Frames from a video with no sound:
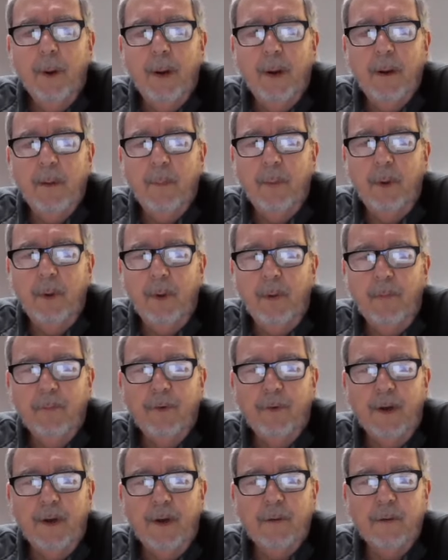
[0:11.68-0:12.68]
body being
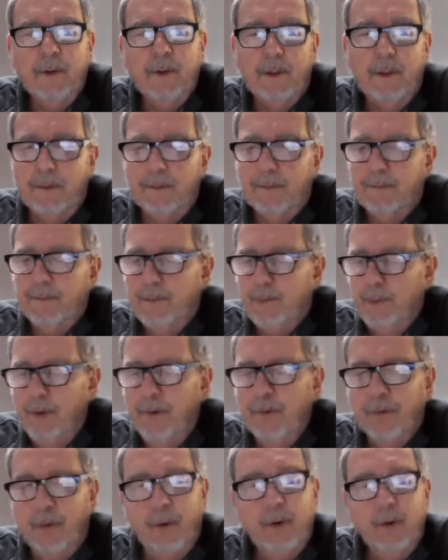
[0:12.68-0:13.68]
found in a
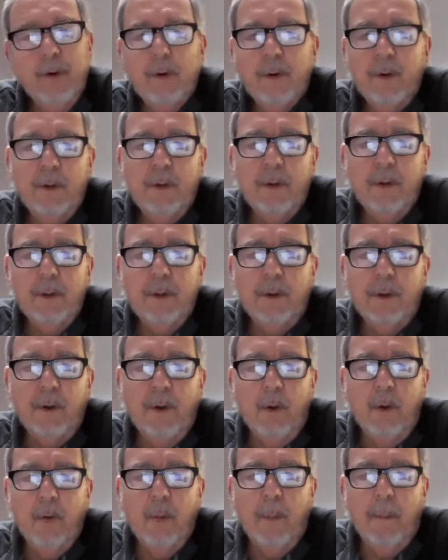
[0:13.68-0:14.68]
freezer in
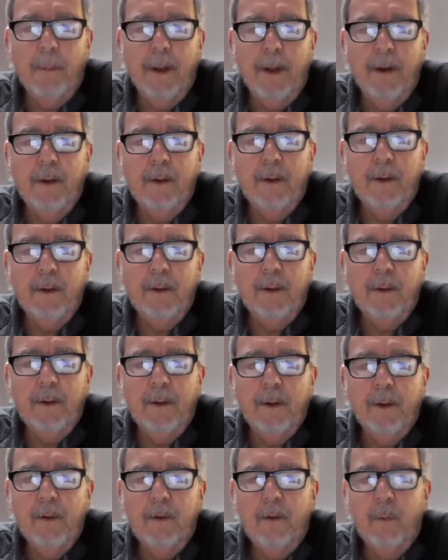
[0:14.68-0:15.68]
an old
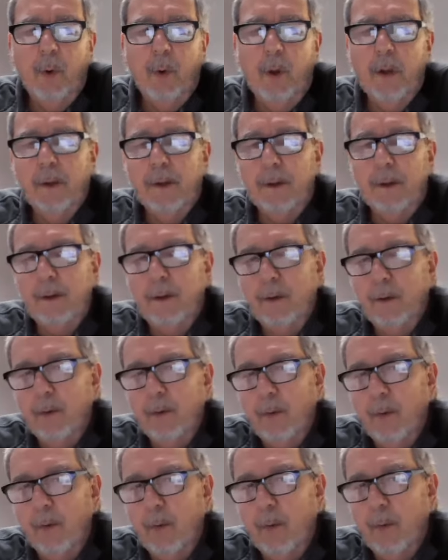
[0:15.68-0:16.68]
abandoned dwelling near
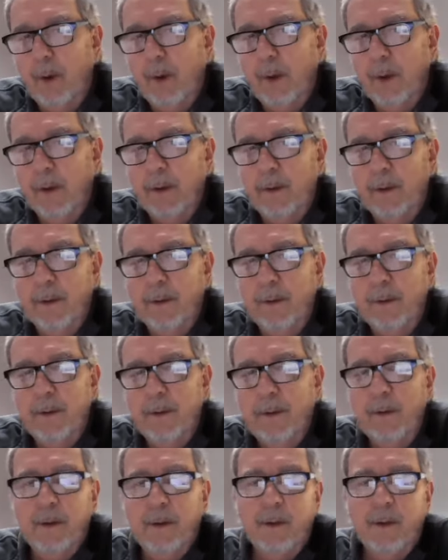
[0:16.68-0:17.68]
Norway. And
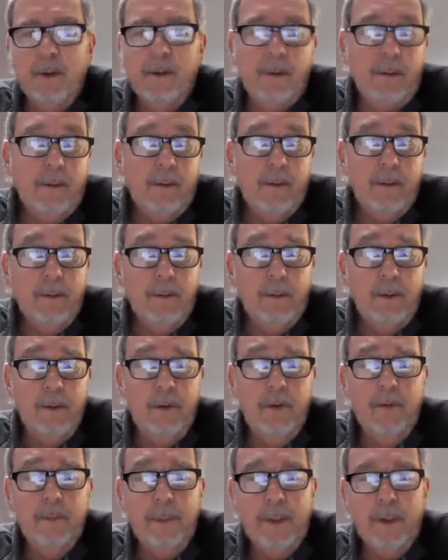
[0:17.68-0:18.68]
then the
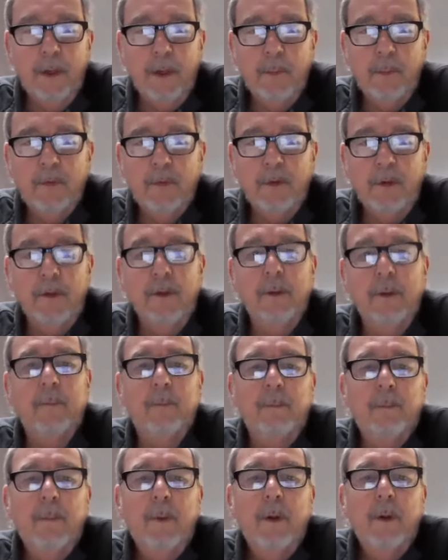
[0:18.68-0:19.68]
news becomes that the
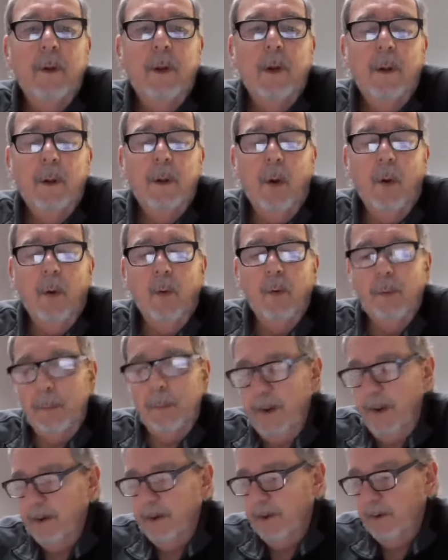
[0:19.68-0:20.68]
old
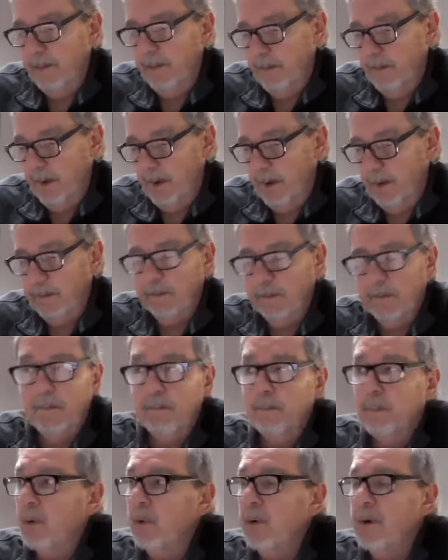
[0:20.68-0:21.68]
abandoned
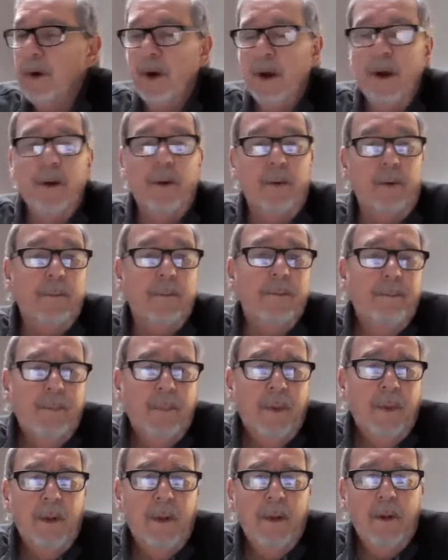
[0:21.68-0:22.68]
house burned down
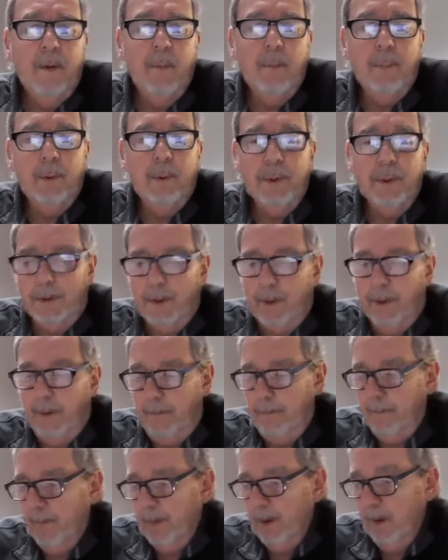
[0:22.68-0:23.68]

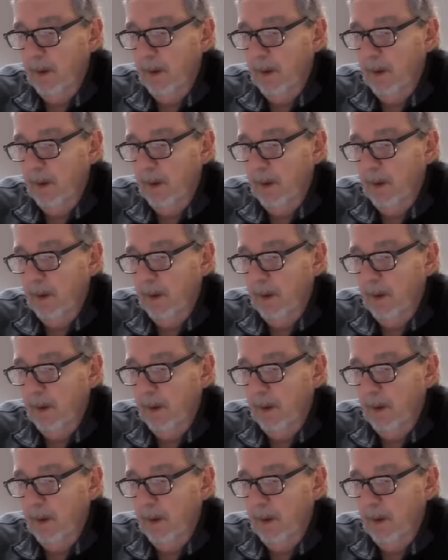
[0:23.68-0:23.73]
completely.